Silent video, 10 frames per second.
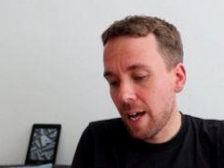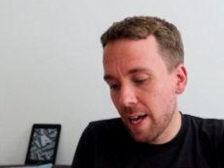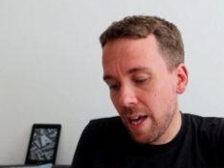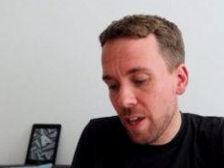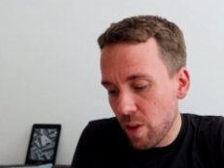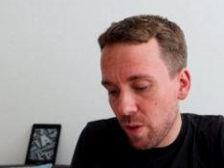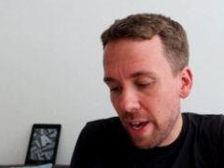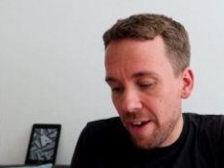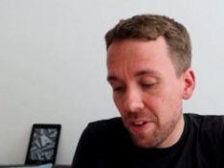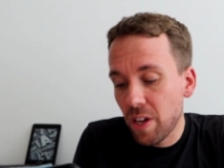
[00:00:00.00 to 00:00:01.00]
Are you
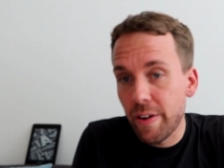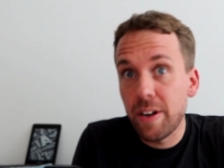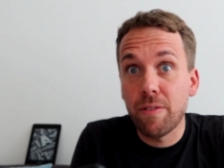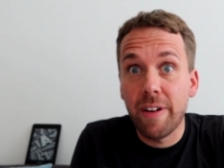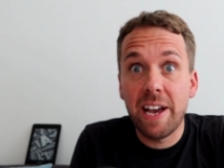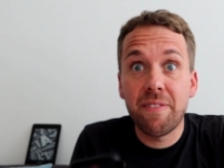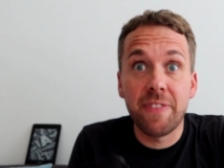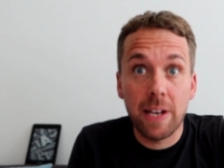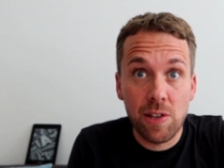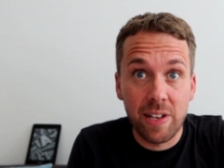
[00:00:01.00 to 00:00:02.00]
ever going to write
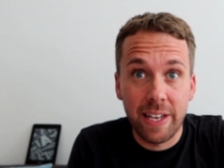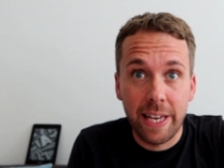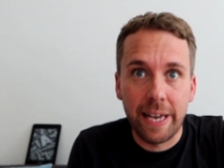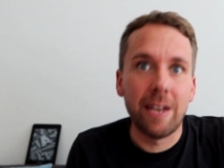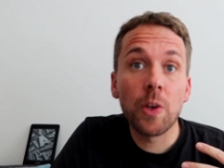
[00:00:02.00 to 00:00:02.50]
fiction again?